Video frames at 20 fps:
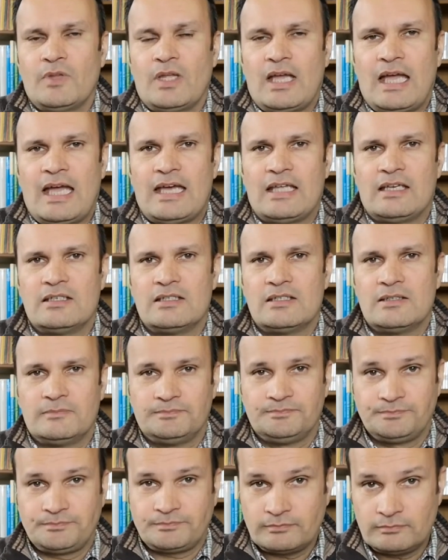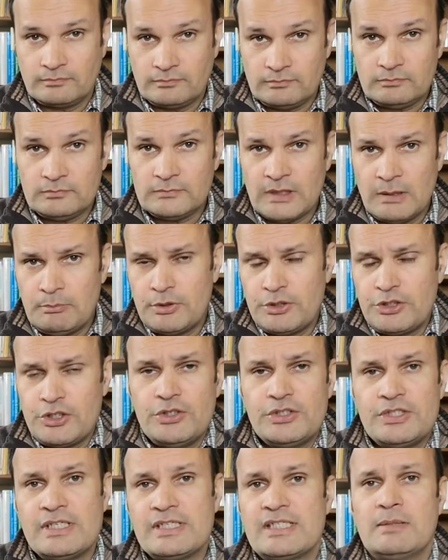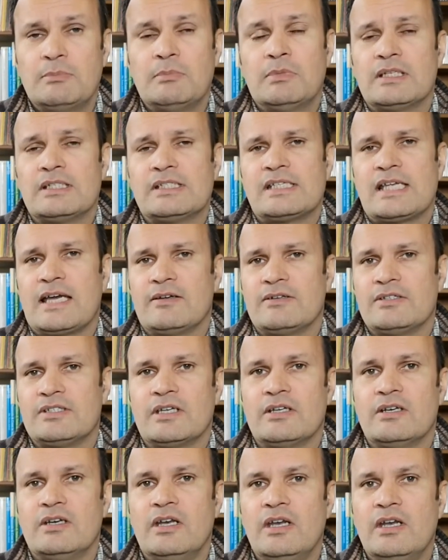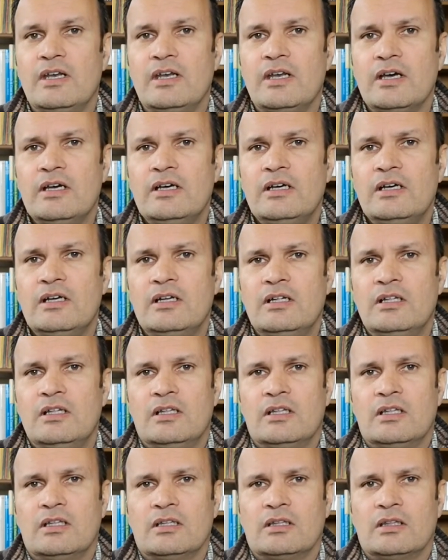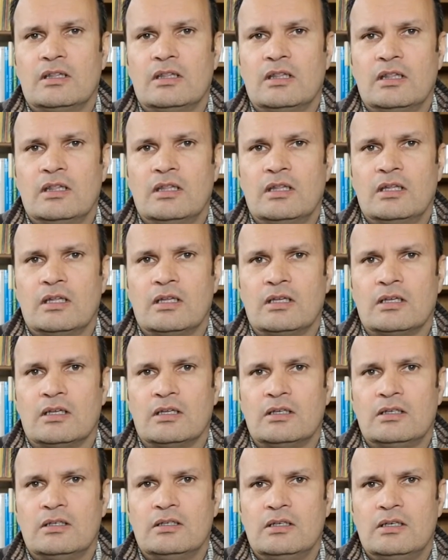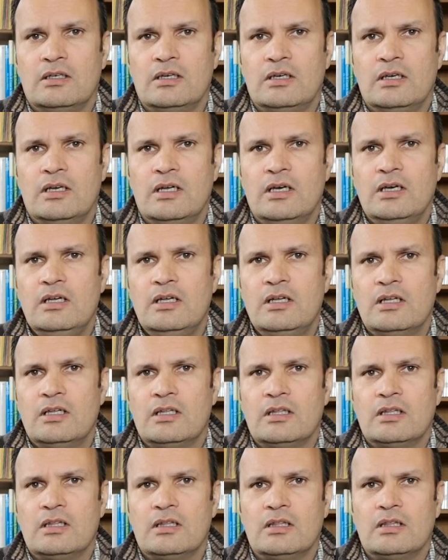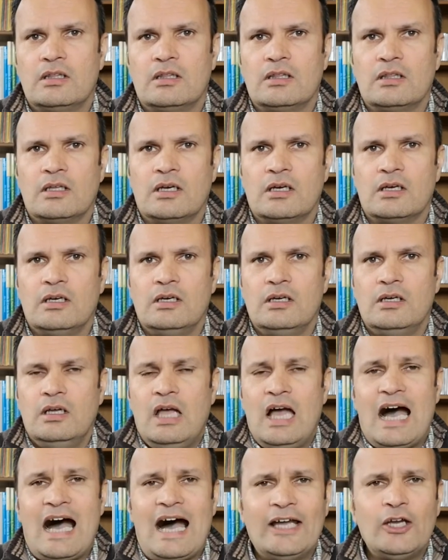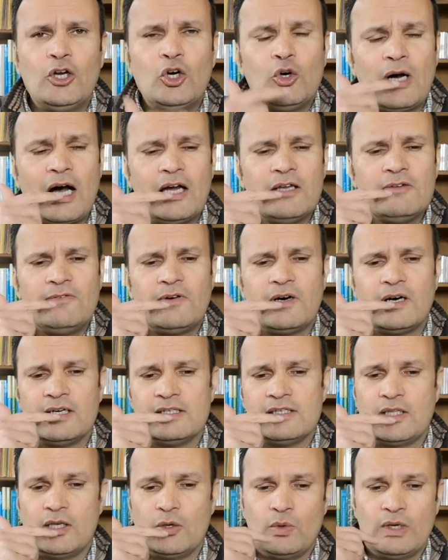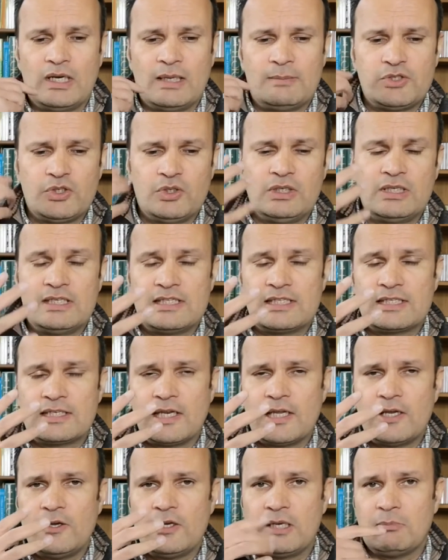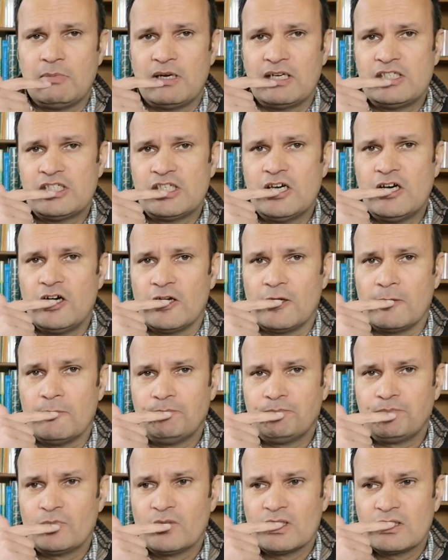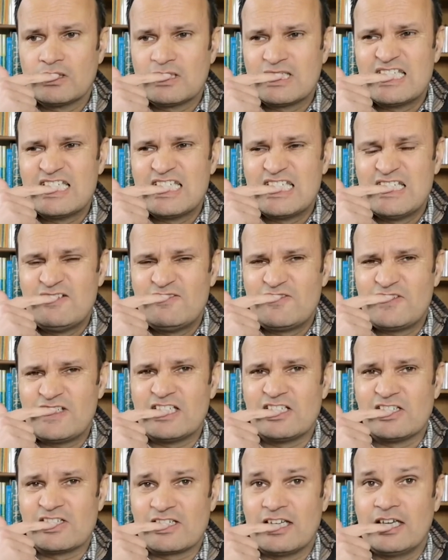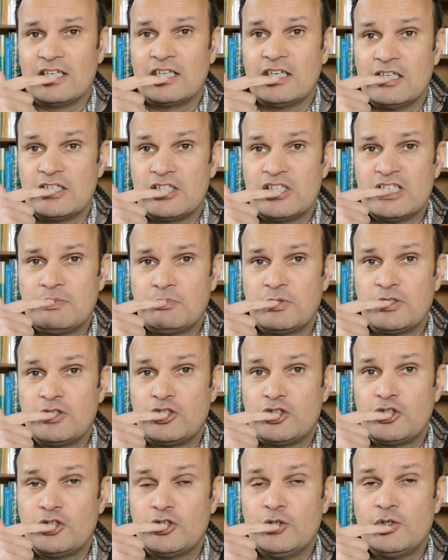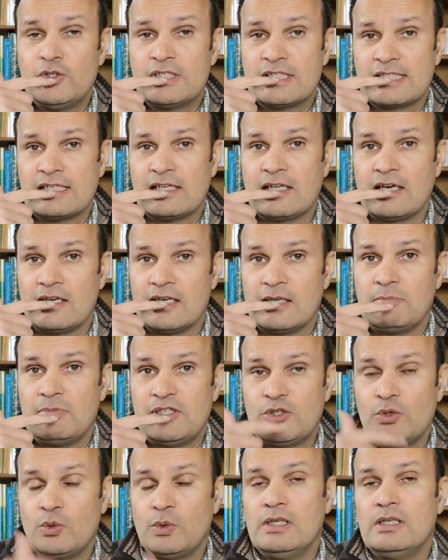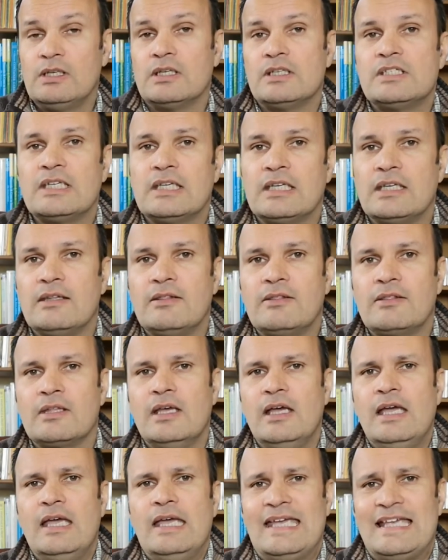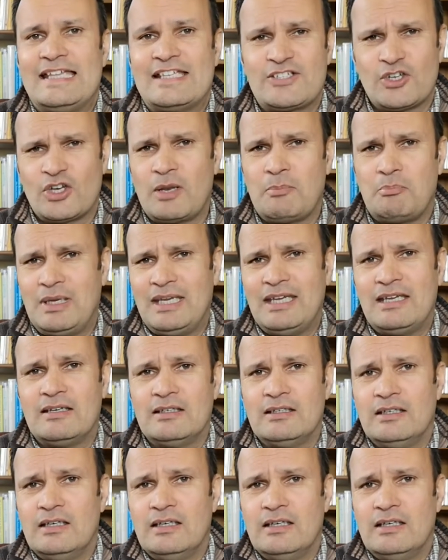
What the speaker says: and produce a similar sound. So n, n, n, n. I find that when I'm doing it slowly, my tongue feels like it just protrudes slightly between the teeth. It's not a big